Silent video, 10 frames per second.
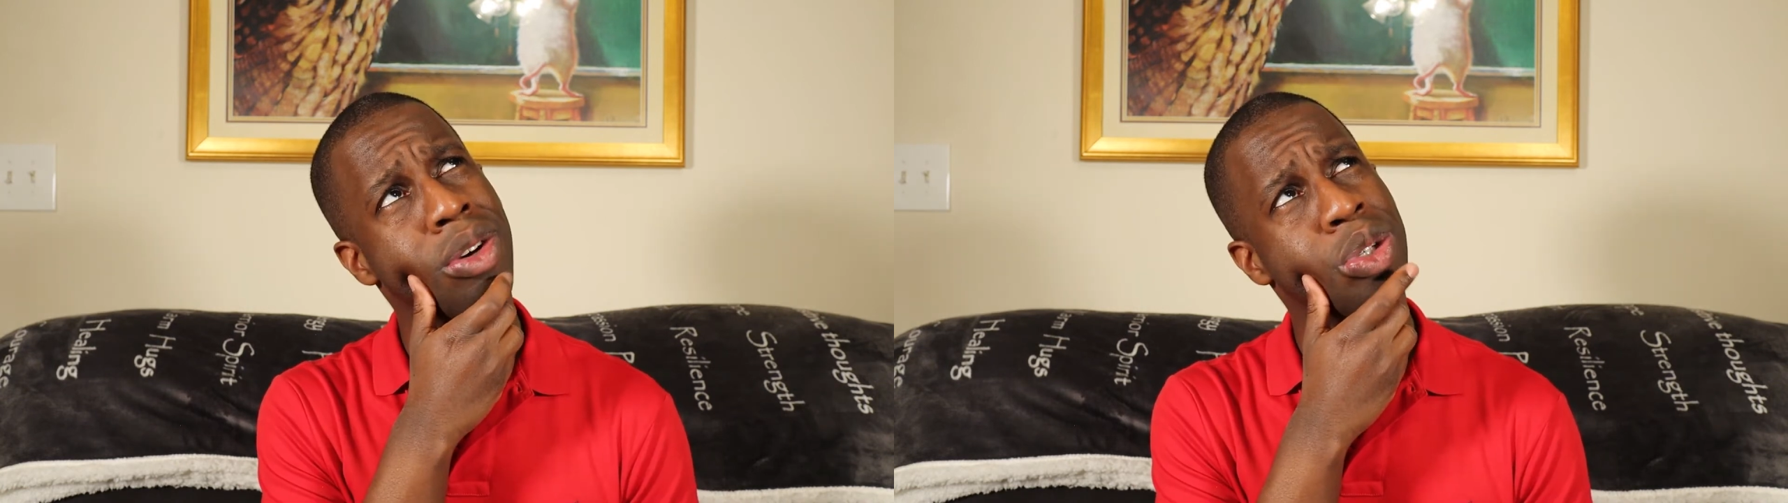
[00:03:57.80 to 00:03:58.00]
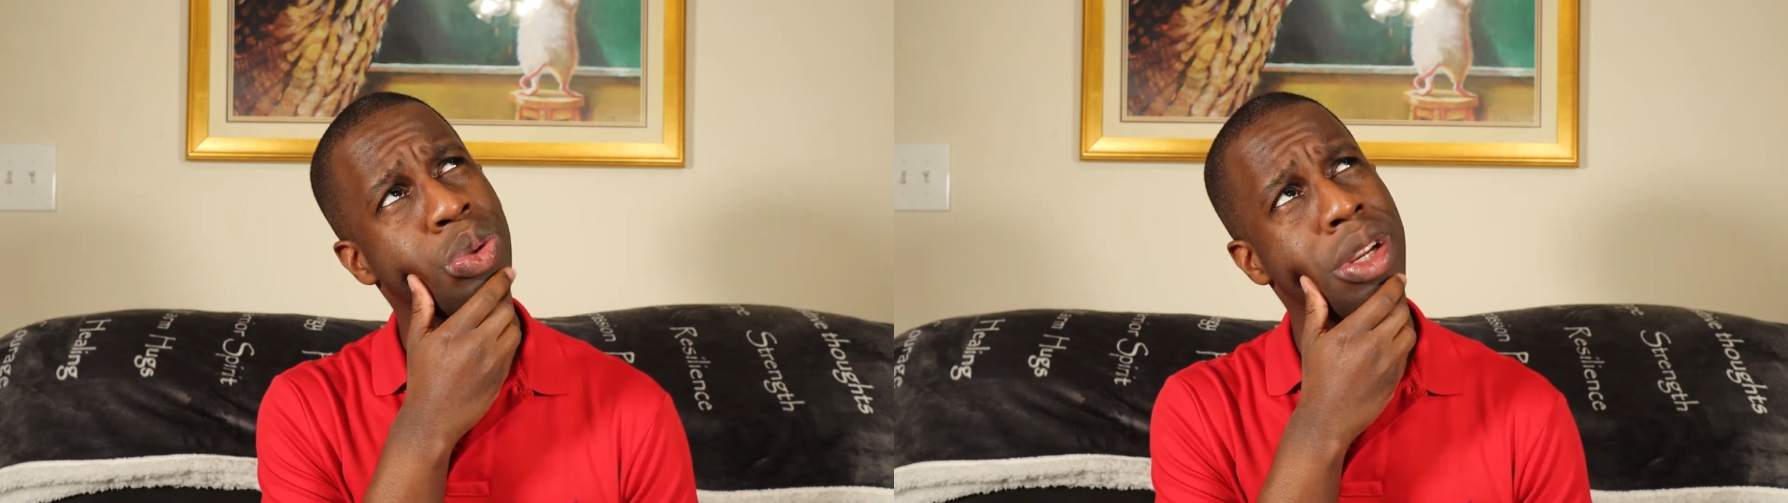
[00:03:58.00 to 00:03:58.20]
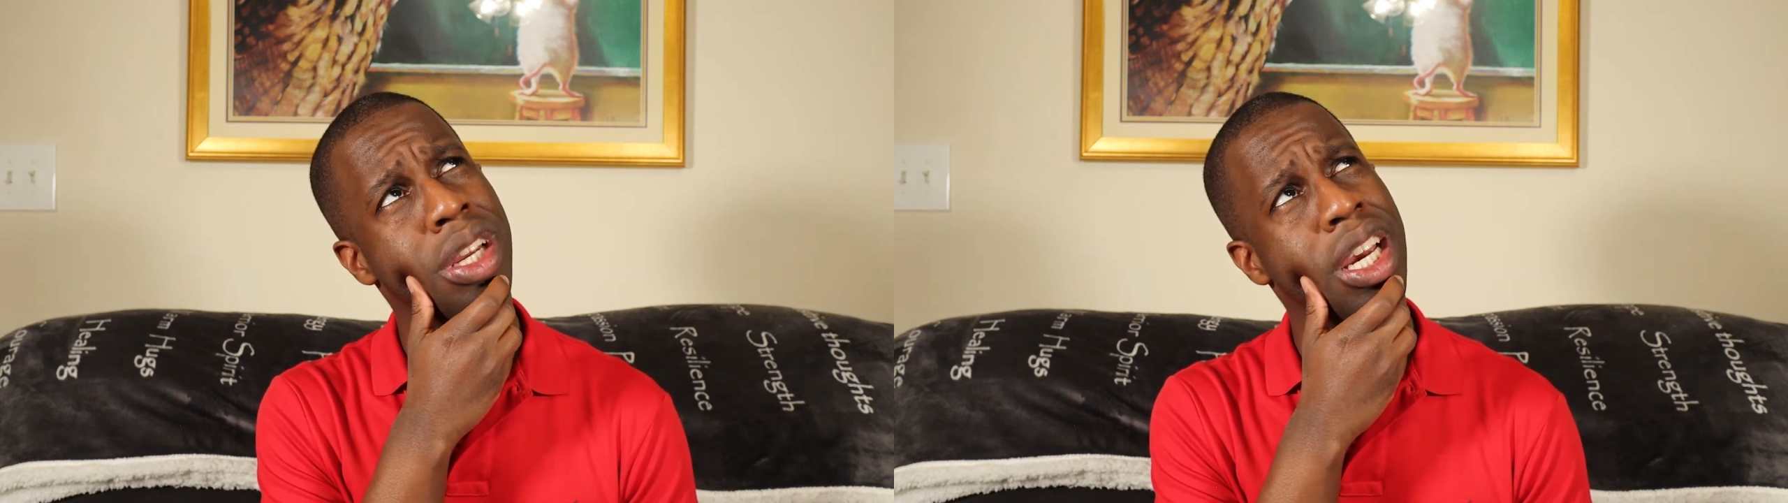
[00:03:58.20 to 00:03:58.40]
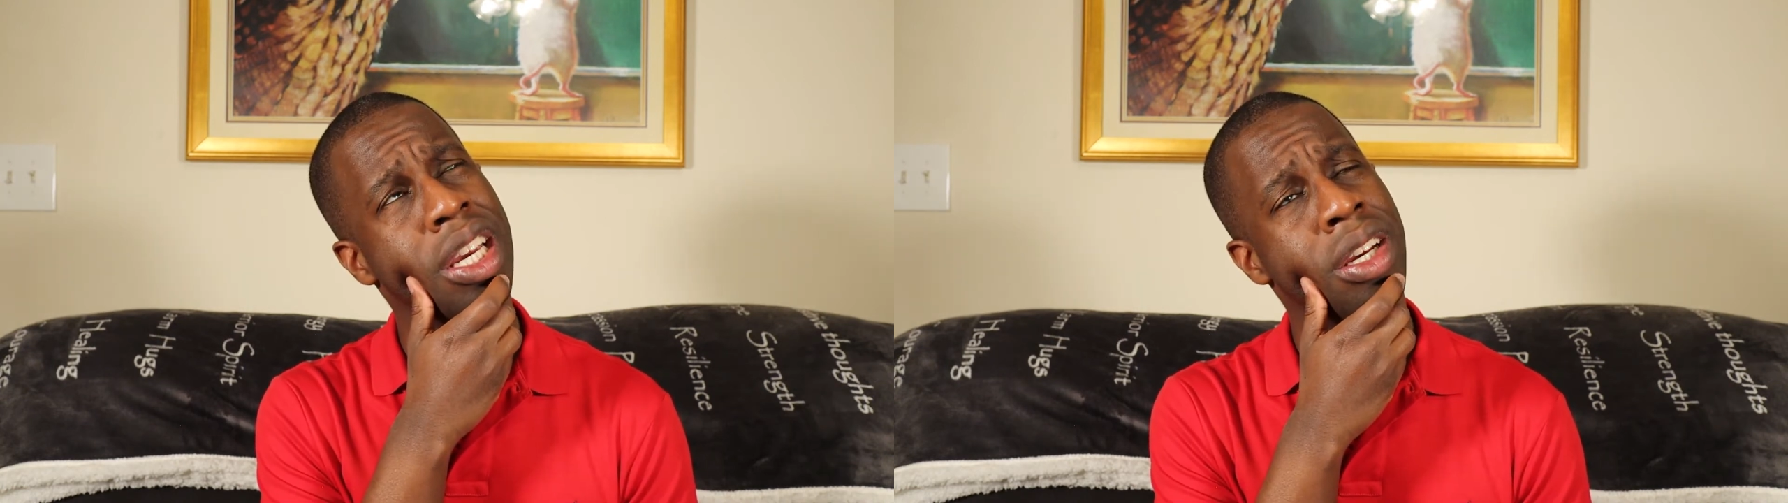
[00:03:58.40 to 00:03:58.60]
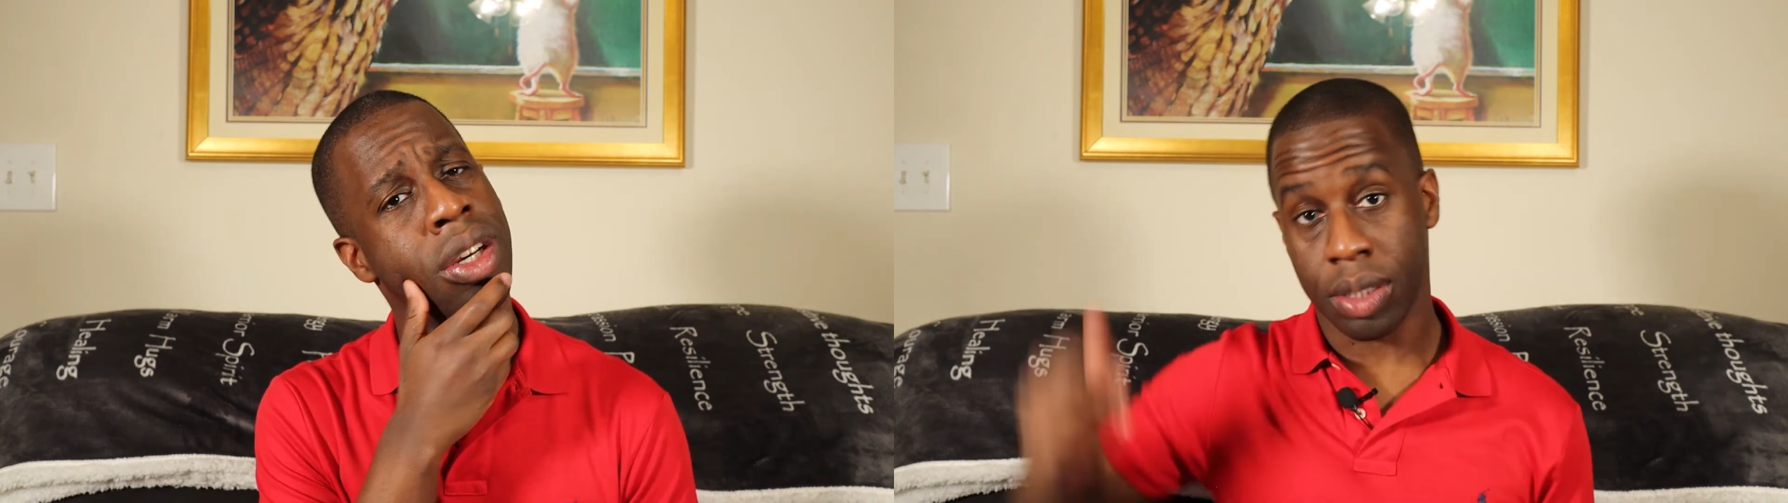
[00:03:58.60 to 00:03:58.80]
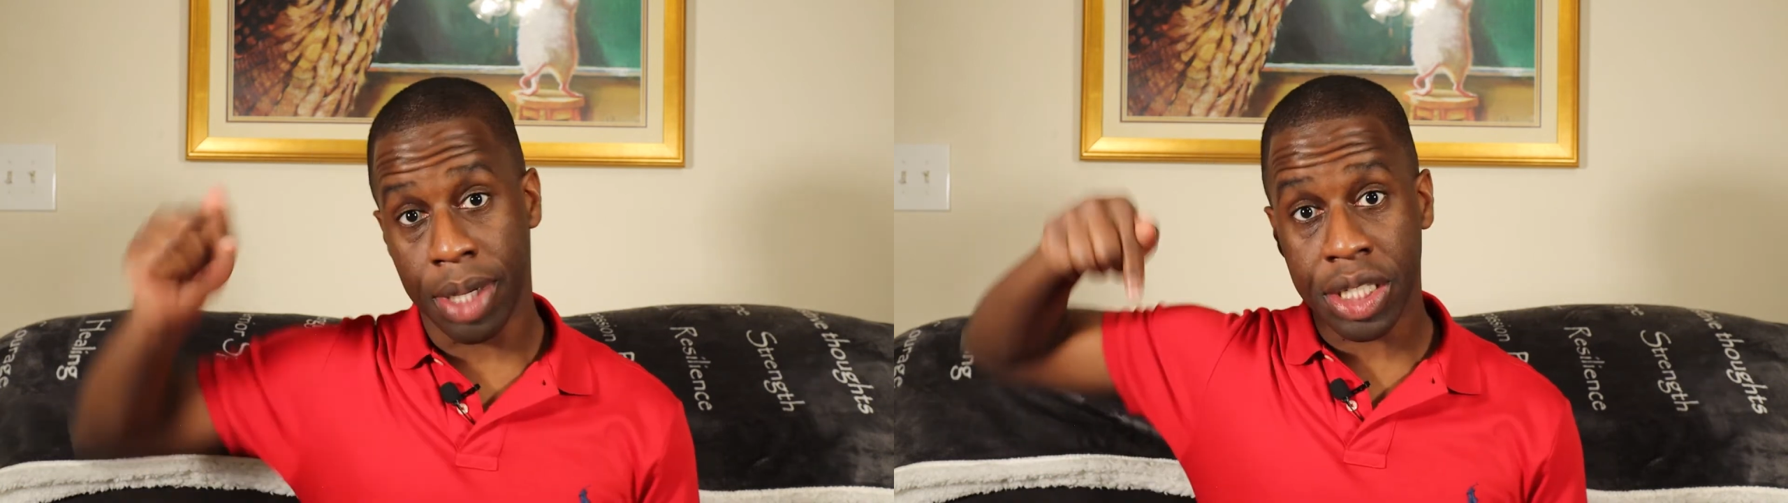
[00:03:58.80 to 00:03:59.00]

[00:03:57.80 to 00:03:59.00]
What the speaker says: those one day. So